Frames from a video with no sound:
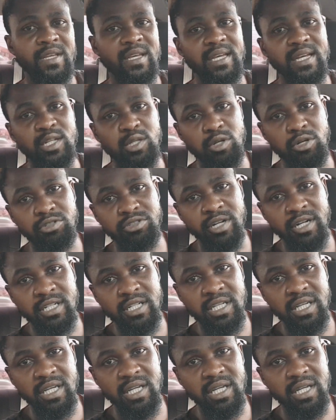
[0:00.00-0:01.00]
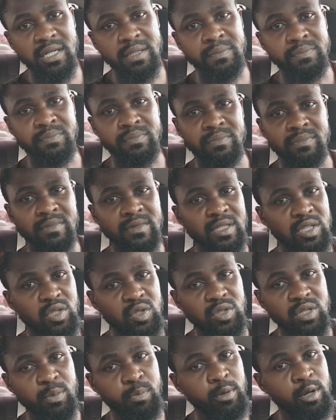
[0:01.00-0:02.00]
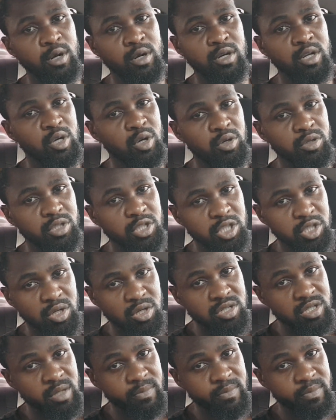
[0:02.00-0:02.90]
800k, you know, depending on the condition.